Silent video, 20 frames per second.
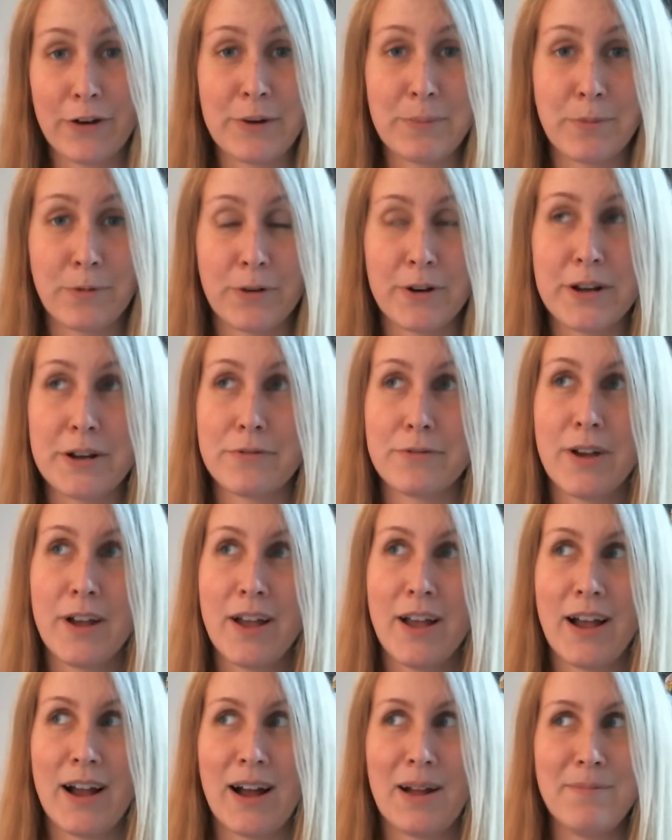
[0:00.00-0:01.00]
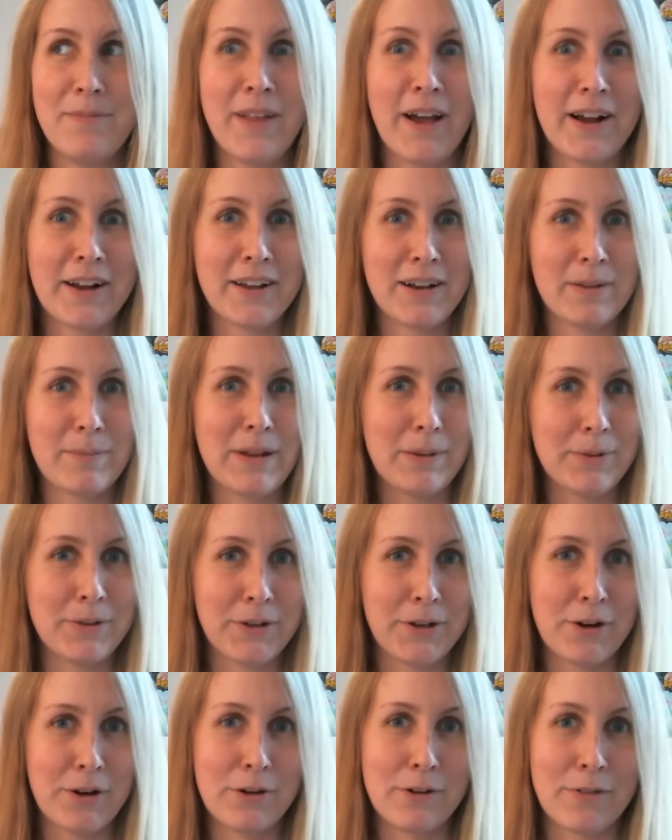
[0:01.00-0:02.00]
brief. I'm not going to be able
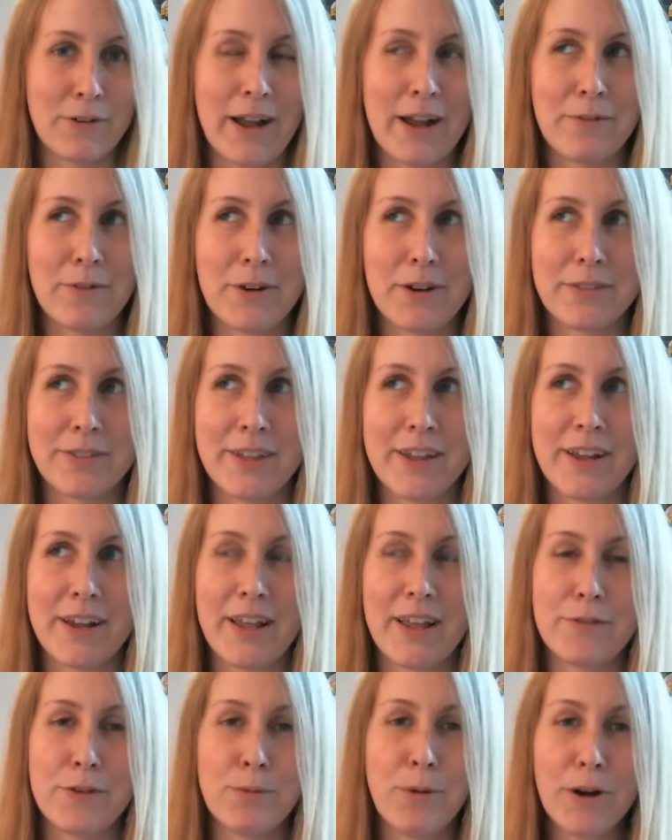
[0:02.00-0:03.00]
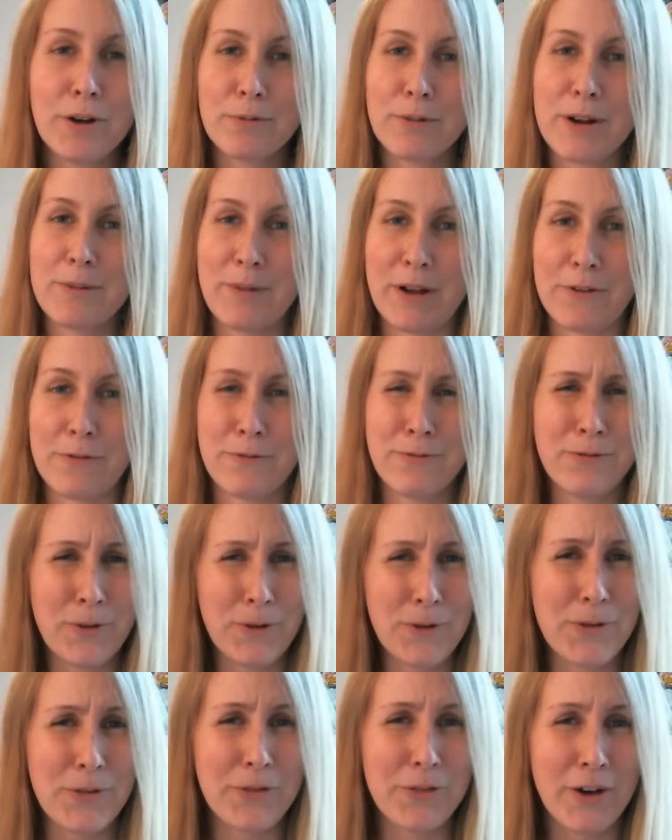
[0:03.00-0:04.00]
to go over everything. If you want to read my
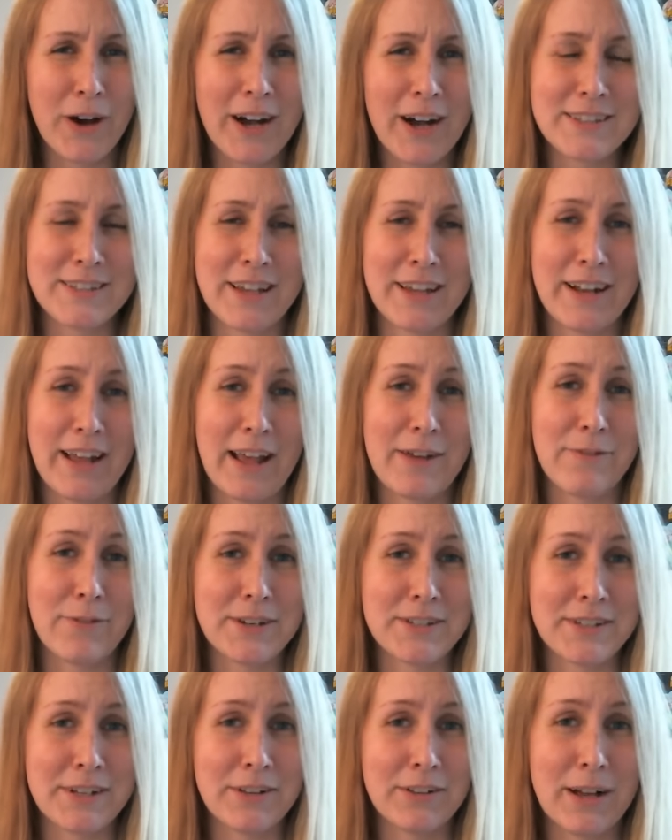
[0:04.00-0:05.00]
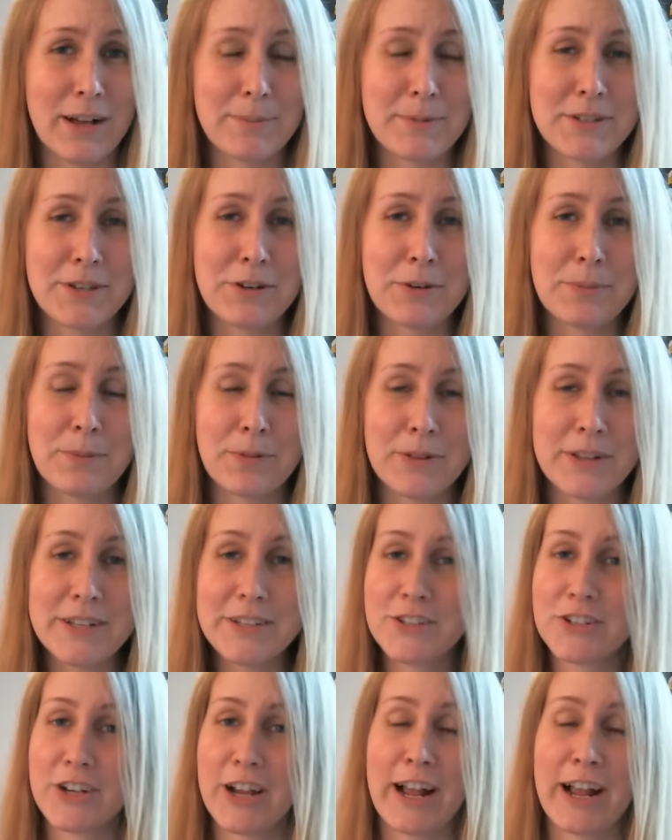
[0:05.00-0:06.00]
full thoughts on every single episode,
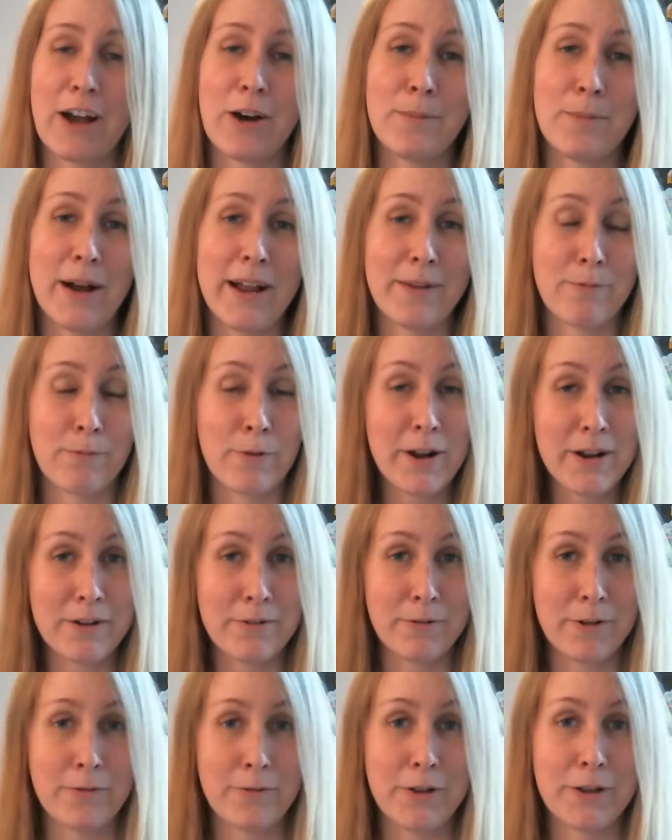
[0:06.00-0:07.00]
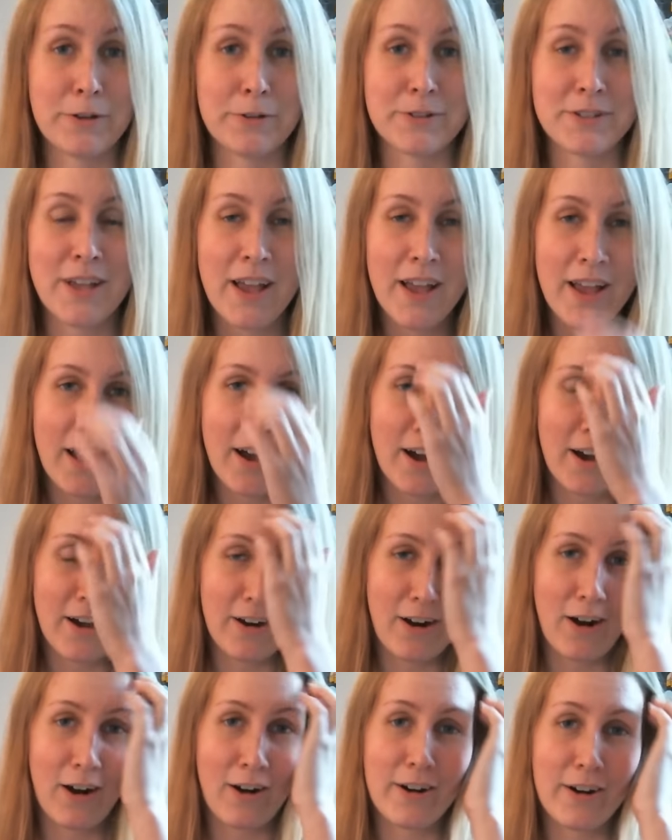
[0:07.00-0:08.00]
please check out my written reviews
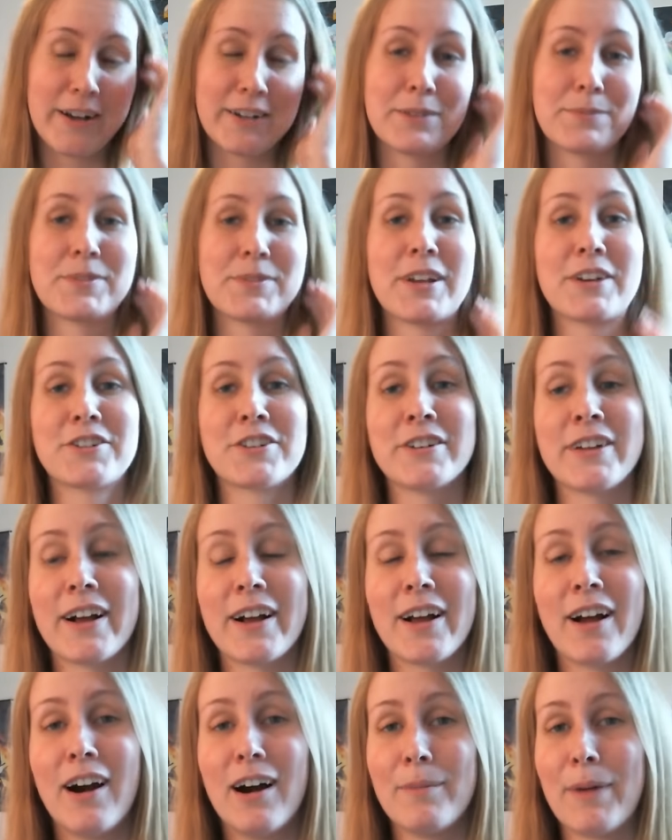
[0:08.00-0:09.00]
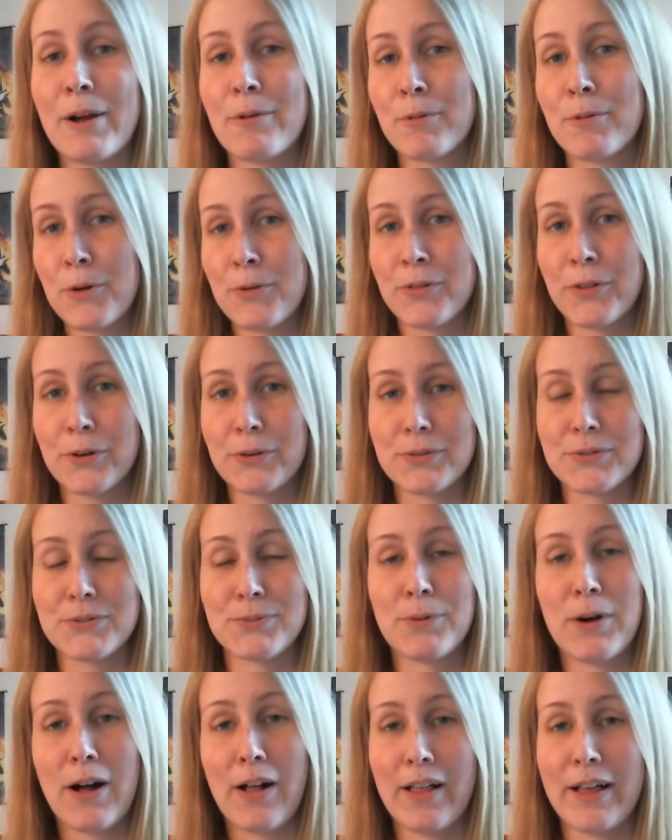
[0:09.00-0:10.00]
on rinkedobsession.com. I wrote
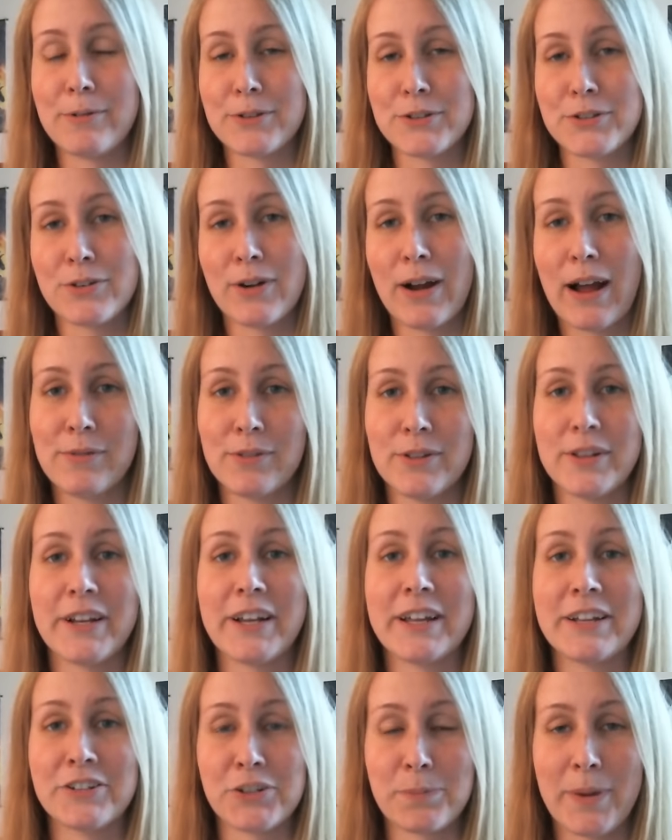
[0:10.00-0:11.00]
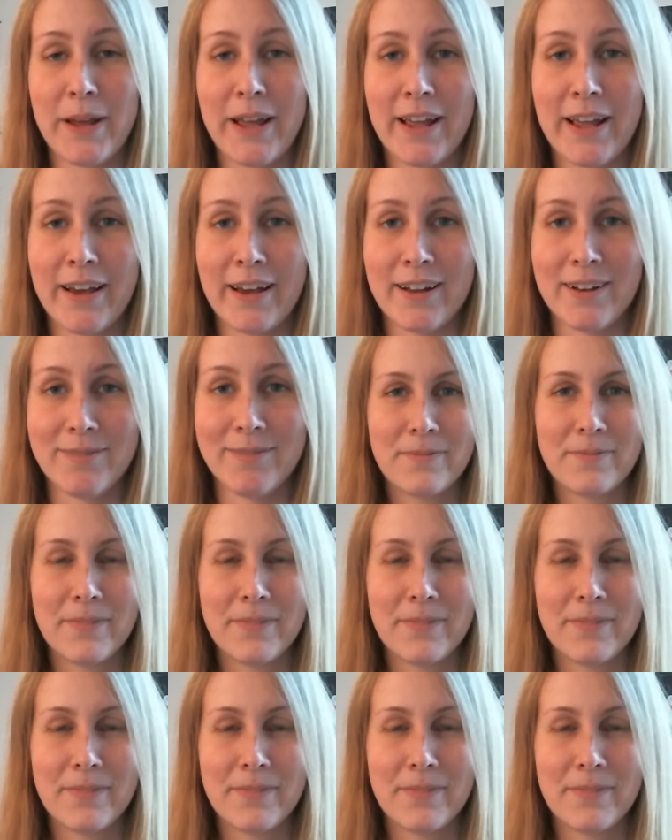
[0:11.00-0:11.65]
those while I was traveling in Japan.